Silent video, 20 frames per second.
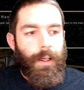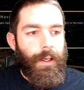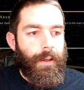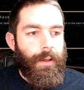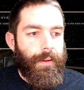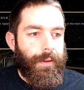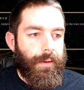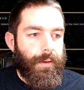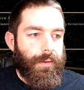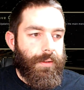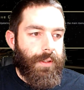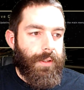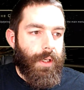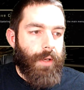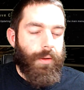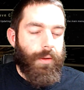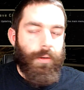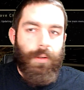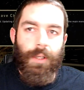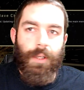There's
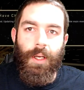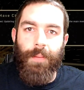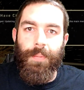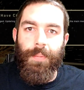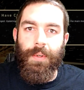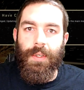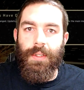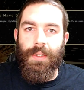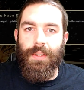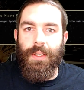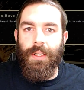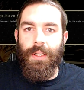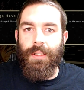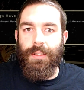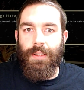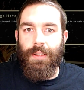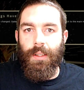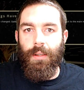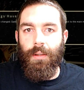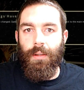other companies that
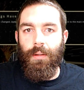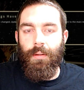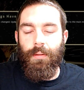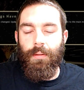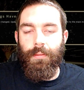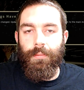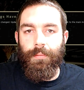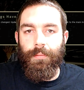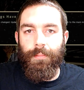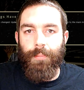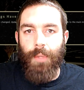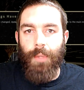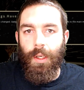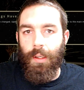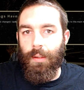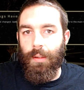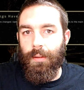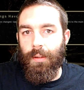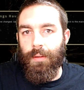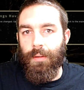sell
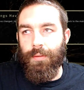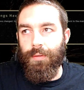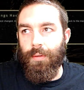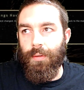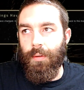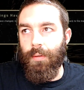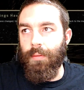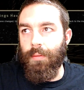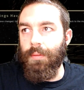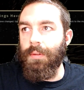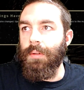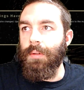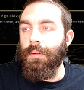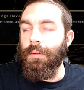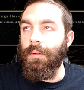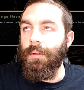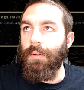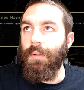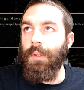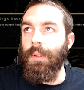modded controllers,
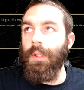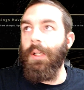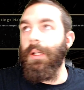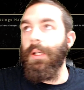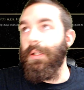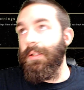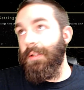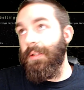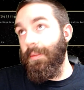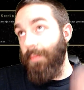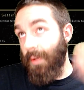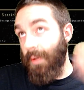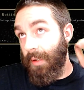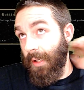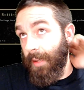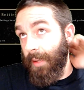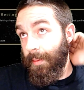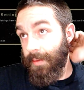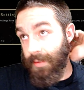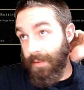some on
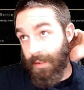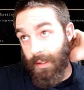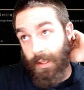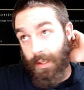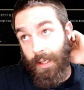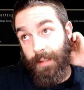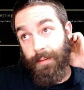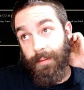Amazon. I